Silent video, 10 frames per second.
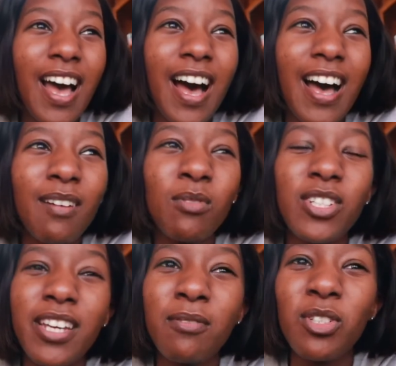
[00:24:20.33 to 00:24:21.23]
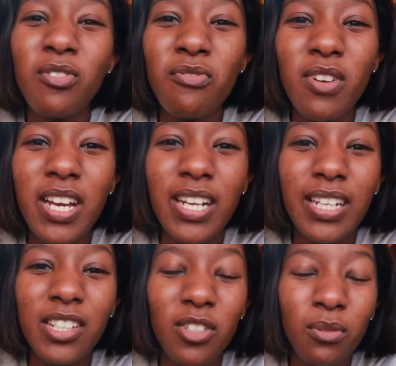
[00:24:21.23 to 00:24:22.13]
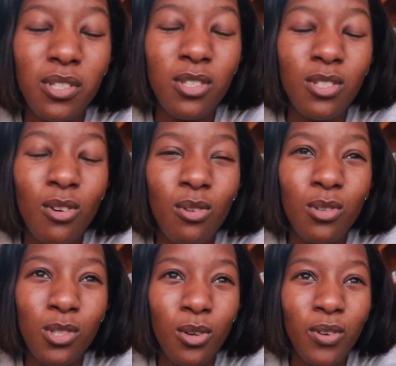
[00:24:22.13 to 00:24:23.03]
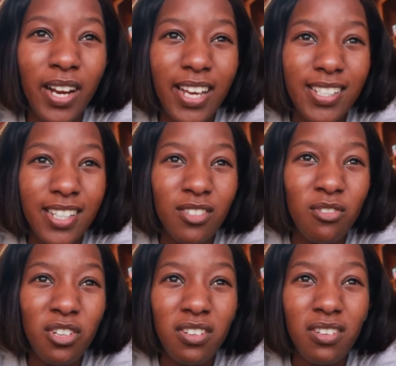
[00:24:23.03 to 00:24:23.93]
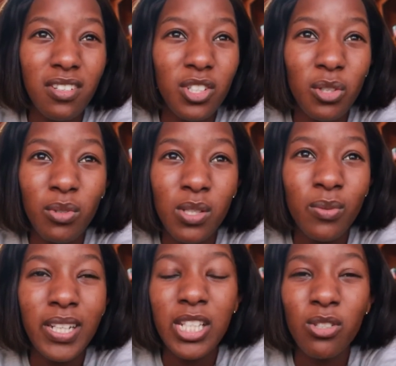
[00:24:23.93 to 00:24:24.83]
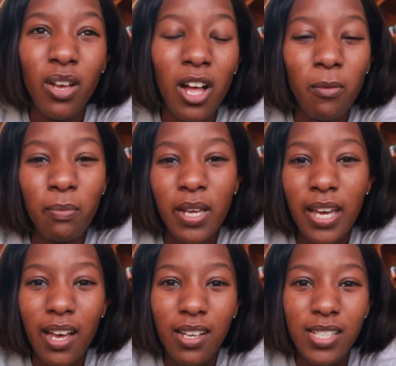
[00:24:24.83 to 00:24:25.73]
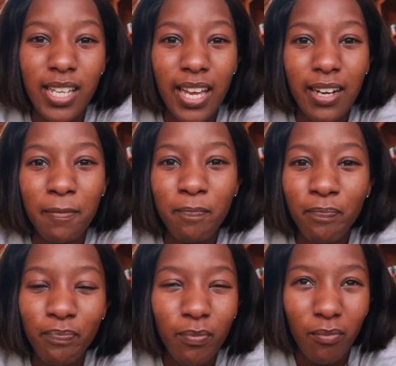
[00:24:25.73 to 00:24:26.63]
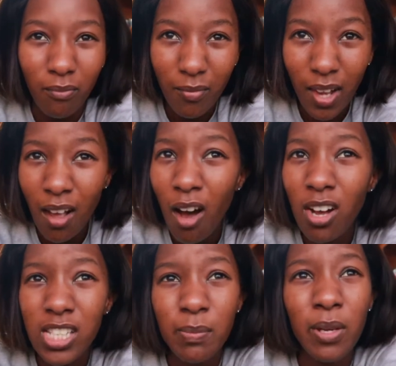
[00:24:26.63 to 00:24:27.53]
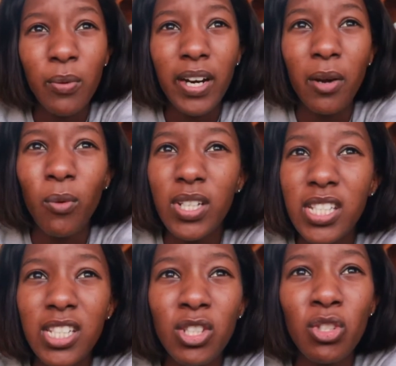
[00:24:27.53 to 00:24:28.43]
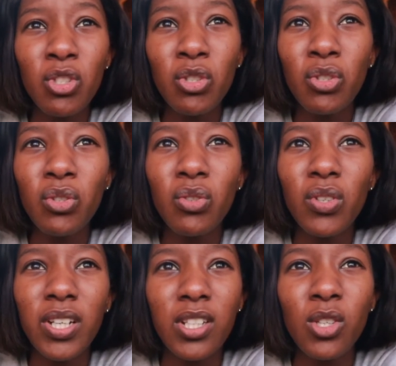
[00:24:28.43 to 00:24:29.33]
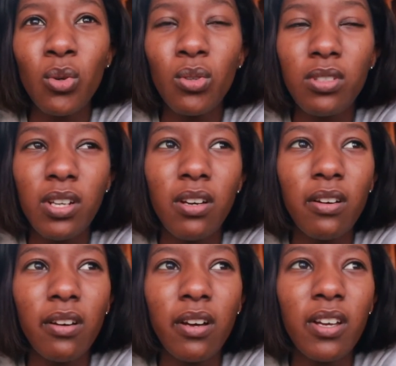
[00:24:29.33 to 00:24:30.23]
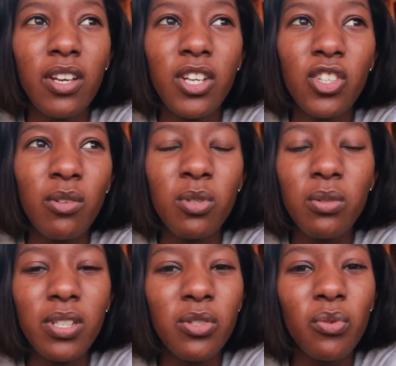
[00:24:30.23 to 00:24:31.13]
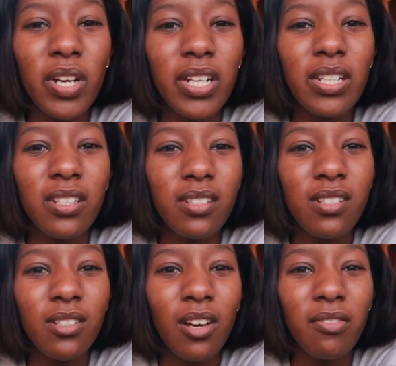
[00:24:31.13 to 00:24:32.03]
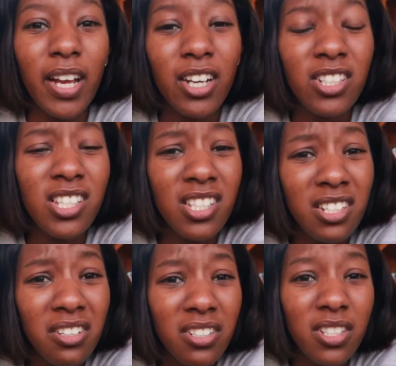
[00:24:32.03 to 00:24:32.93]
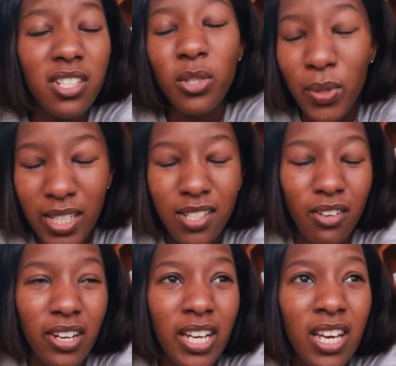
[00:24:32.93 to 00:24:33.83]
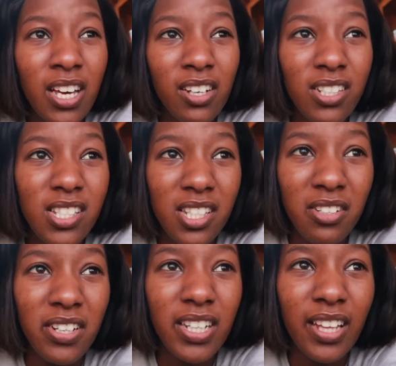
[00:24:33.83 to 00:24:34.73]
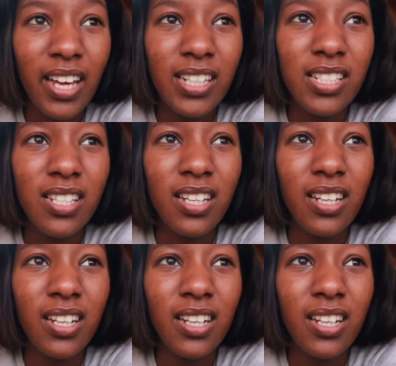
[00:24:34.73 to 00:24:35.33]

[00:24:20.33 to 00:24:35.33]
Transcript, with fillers: Um, same. She really, she was so so nice, and she she was willing to help me out and asked me what I wanted to do. And I told her. Shame she was really soft. Like consider sweet. Sorry, considering that